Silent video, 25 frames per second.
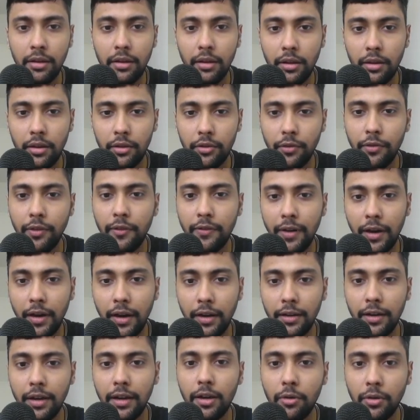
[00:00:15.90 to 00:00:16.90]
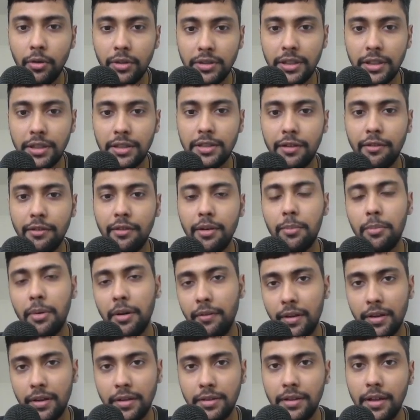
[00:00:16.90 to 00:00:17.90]
So we have done till question 7
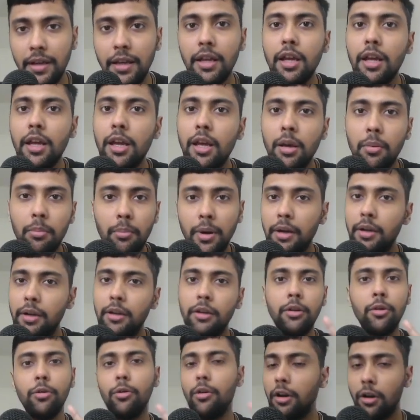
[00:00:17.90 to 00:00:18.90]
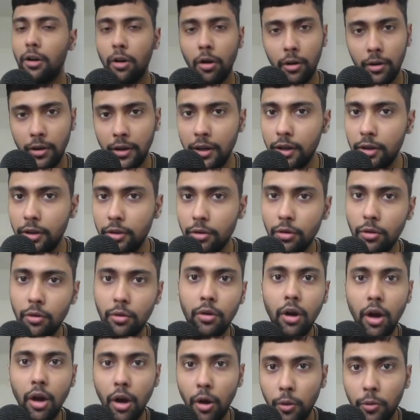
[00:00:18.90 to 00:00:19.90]
previously, but you do not need to
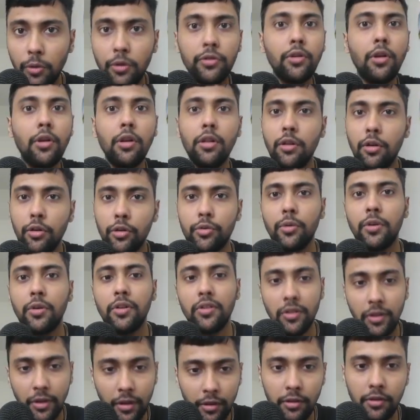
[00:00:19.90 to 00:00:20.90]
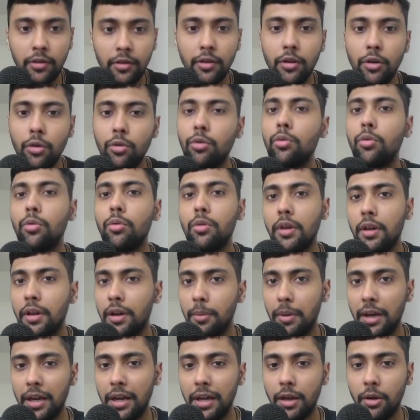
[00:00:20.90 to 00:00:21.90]
know how to solve those questions to do the
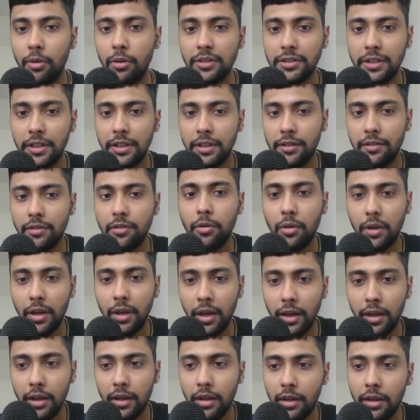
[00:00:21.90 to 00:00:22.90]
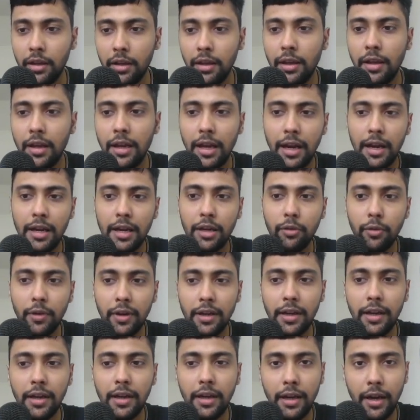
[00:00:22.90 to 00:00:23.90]
remaining questions, okay? I'll
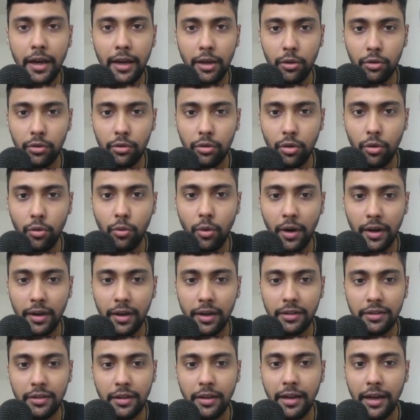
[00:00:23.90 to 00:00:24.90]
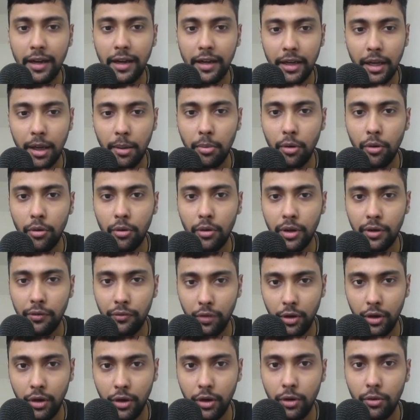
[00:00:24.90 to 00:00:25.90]
quickly guide you through what is the data about if
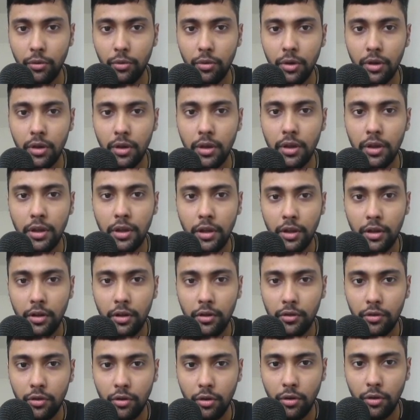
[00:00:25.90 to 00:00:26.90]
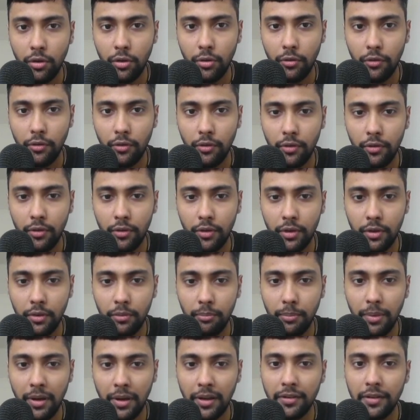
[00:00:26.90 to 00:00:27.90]
you're new. So
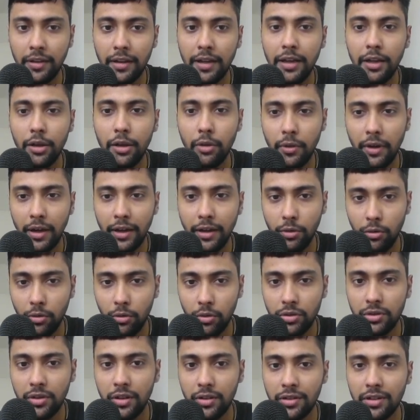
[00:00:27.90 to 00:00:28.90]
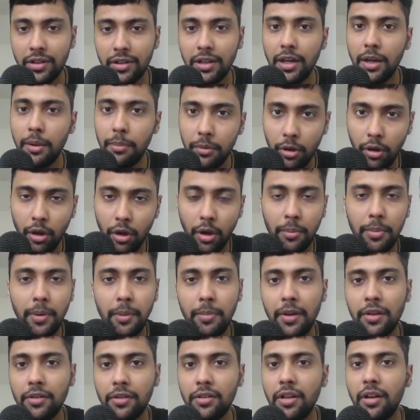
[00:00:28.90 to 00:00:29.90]
basically, you can use this script, copy
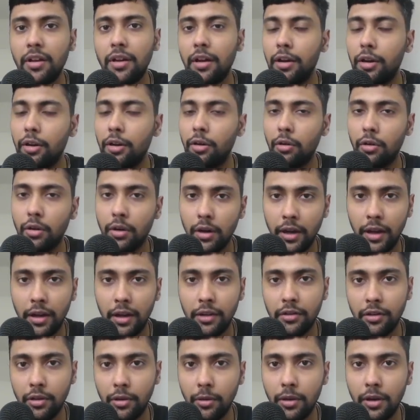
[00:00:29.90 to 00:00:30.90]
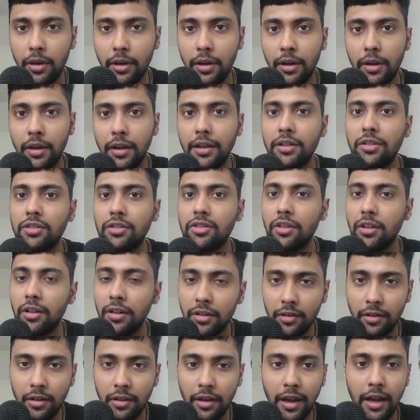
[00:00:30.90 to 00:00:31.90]
paste it into your SQL
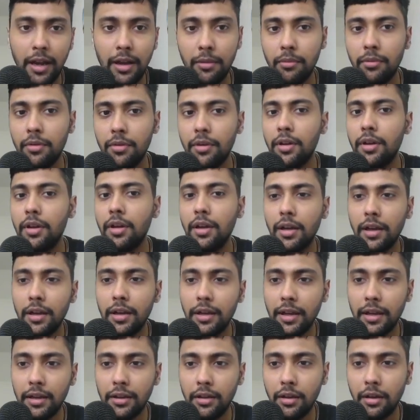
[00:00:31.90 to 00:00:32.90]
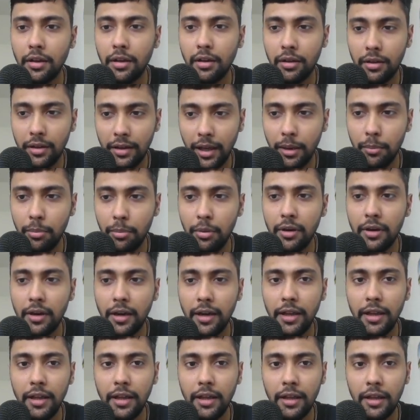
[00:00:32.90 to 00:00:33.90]
instance and get the table
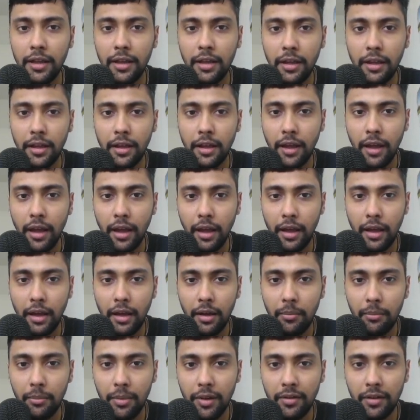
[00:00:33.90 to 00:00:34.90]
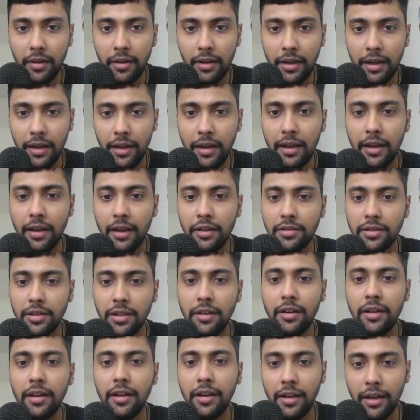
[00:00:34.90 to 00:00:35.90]
ready. Basically, he has
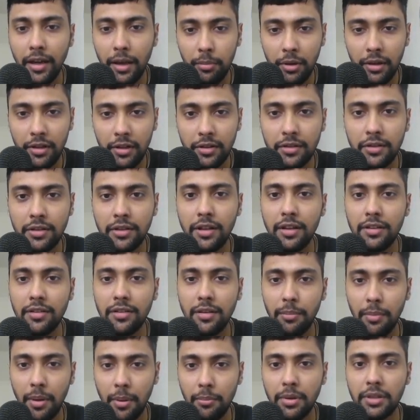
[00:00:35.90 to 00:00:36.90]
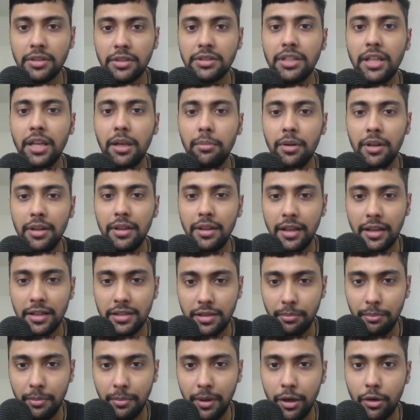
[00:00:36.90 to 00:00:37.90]
three tables. There's a members table, there's
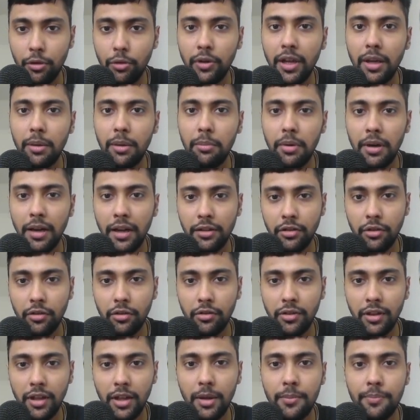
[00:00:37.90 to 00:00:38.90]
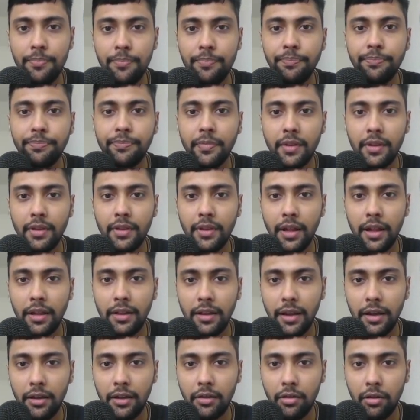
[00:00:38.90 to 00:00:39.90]
a menu table as you see. Then
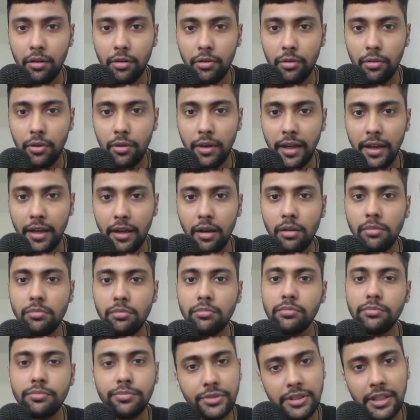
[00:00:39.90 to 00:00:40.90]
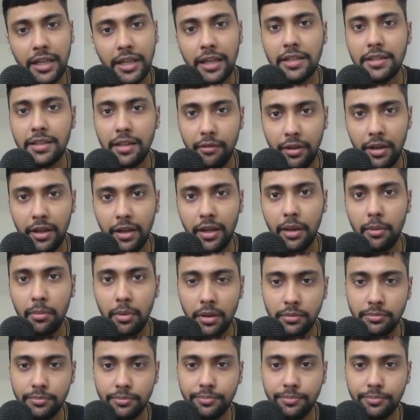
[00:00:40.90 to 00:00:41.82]
there is also like a sales level table.